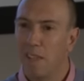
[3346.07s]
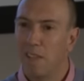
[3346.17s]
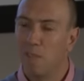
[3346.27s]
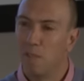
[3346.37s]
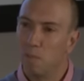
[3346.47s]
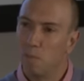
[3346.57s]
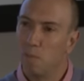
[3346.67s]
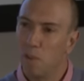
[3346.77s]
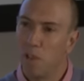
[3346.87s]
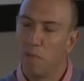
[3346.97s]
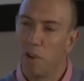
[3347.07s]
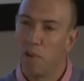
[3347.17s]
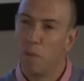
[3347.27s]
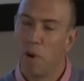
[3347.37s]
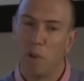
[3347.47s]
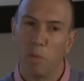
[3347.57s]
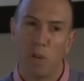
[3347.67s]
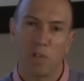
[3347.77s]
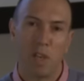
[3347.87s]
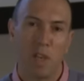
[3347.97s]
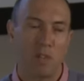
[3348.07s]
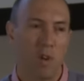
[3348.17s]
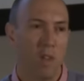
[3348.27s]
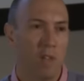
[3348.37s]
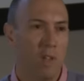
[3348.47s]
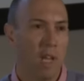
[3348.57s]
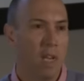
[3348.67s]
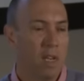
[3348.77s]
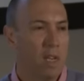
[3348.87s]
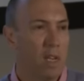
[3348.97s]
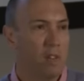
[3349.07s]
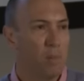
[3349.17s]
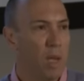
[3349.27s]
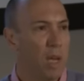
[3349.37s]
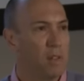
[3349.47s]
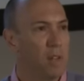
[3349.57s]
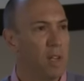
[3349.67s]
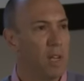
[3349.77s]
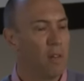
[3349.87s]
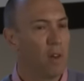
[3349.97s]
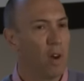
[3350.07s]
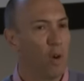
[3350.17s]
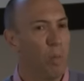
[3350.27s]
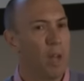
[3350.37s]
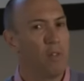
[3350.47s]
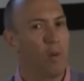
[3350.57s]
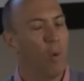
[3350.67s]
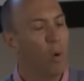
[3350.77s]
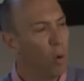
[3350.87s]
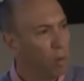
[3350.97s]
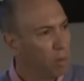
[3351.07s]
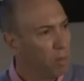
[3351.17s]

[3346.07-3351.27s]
So a dear friend of mine who works at King's College London did his PhD under a guy called Patrick Wall,